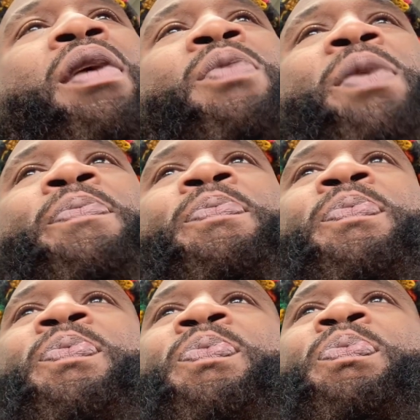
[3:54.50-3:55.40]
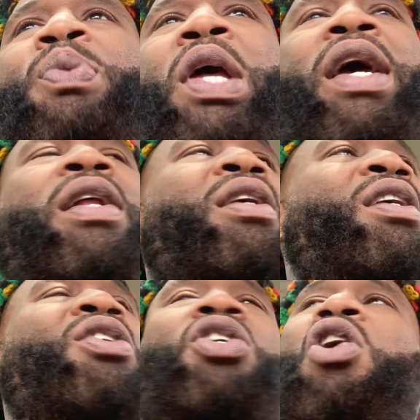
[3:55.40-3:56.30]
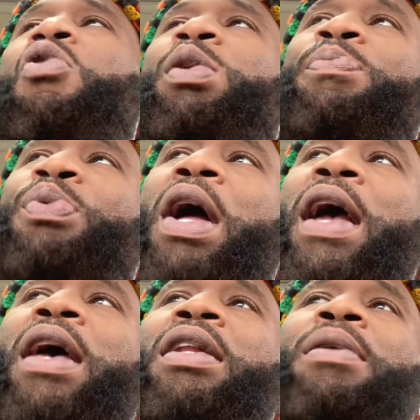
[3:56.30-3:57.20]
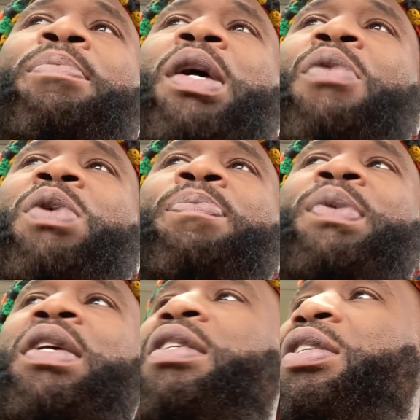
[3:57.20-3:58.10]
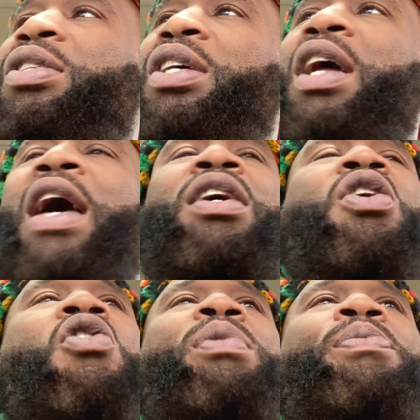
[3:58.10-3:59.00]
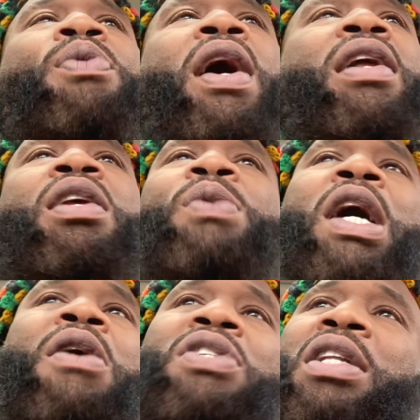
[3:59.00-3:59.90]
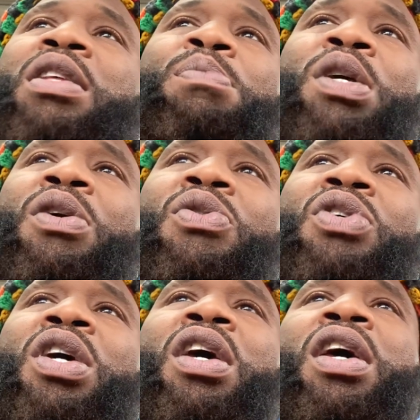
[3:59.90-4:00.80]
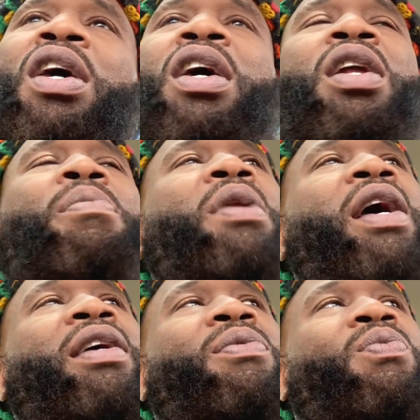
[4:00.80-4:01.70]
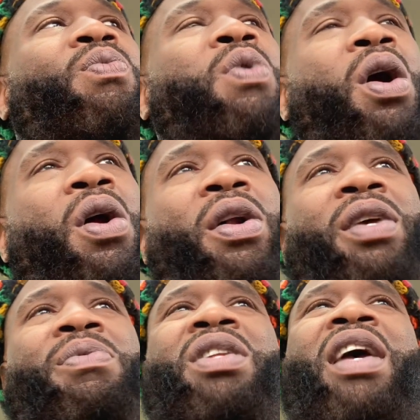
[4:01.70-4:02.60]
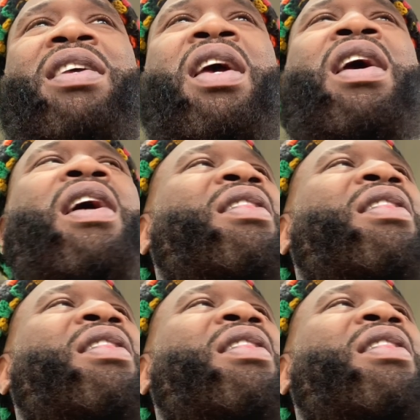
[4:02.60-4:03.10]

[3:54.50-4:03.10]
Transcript: we played against Kobe Bryant and them, man. We beat the shit out of Kobe Bryant and them when I was at the Mills. And I'm like, word? He was like, yeah, I